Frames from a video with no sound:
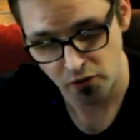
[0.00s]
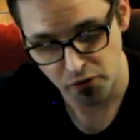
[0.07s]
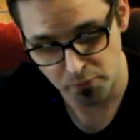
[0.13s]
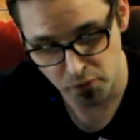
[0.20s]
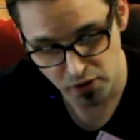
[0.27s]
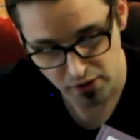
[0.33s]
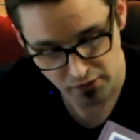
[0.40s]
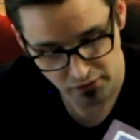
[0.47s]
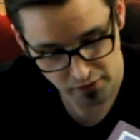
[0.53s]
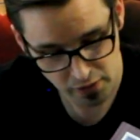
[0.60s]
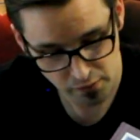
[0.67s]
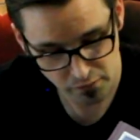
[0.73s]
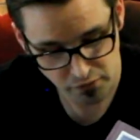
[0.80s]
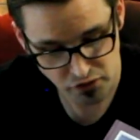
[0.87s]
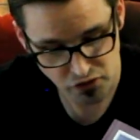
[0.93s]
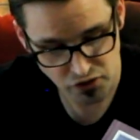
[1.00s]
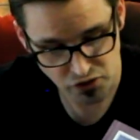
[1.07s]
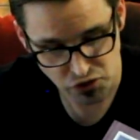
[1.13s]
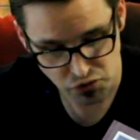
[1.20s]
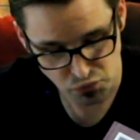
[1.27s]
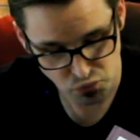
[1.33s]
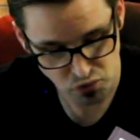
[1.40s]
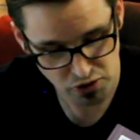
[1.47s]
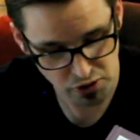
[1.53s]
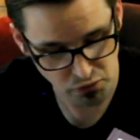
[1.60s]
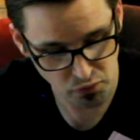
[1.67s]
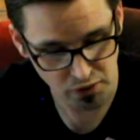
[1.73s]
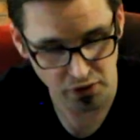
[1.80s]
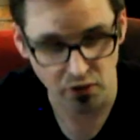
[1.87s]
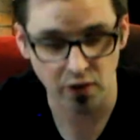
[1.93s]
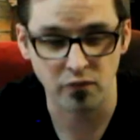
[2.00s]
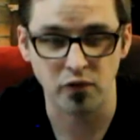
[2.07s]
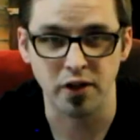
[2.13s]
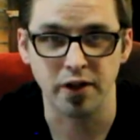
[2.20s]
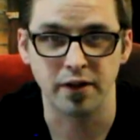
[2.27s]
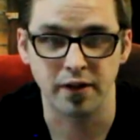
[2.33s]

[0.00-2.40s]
The book itself is just really lovely,